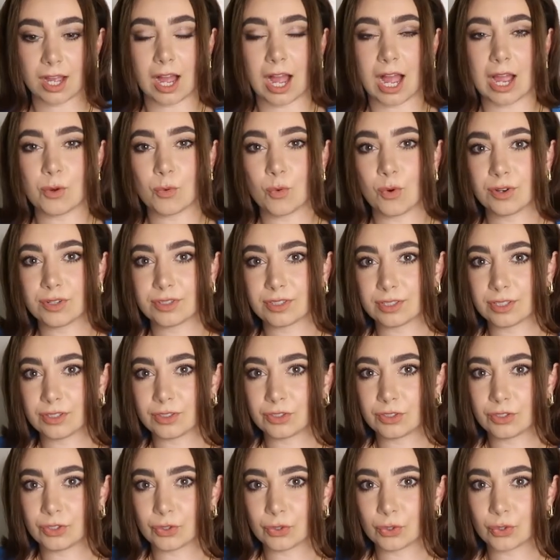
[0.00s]
I
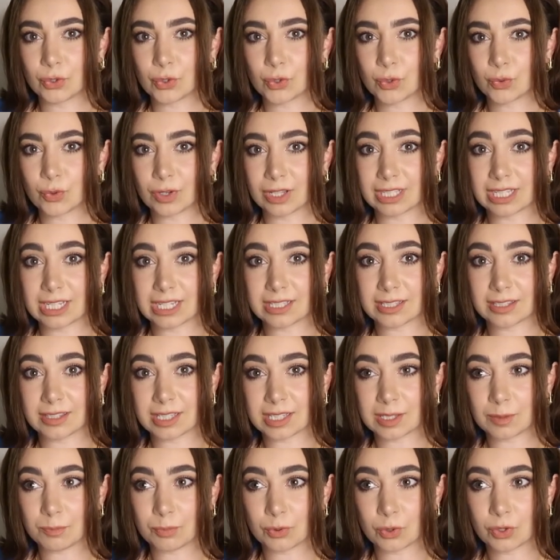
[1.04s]
wanted to release
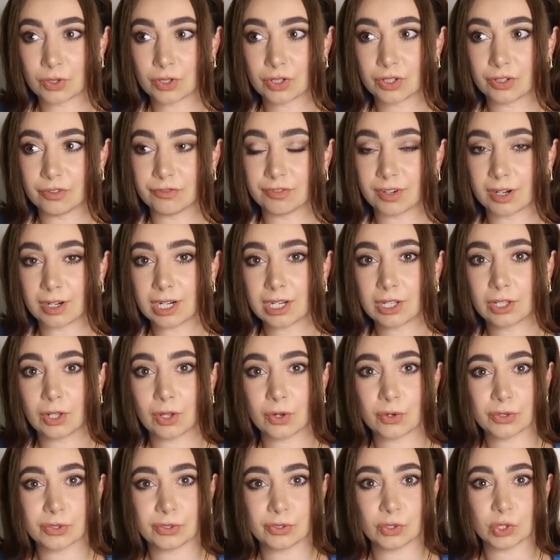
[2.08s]
this book very
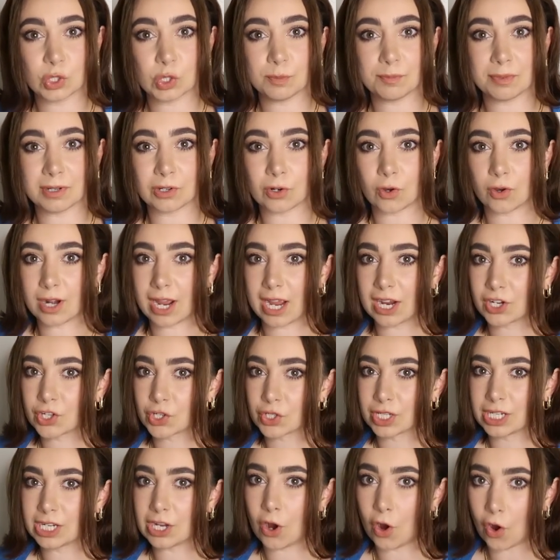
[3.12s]
close to, but not
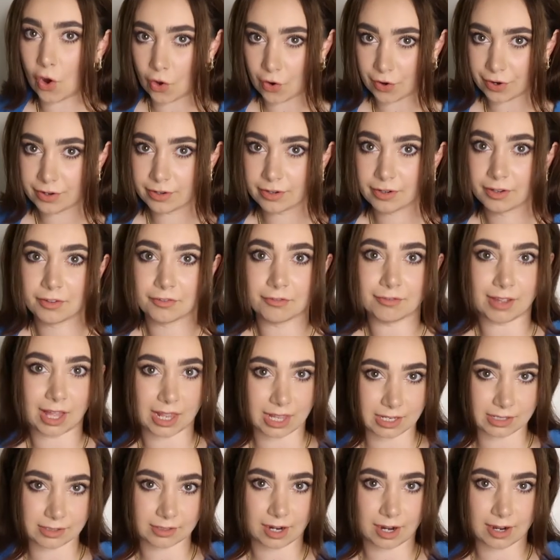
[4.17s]
actually on,
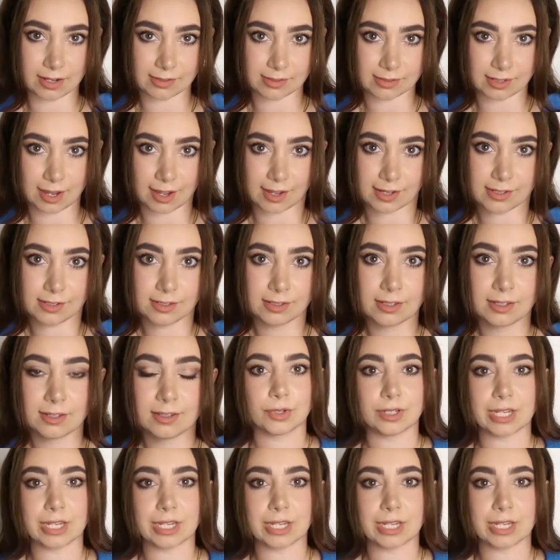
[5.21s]
Valentine's Day.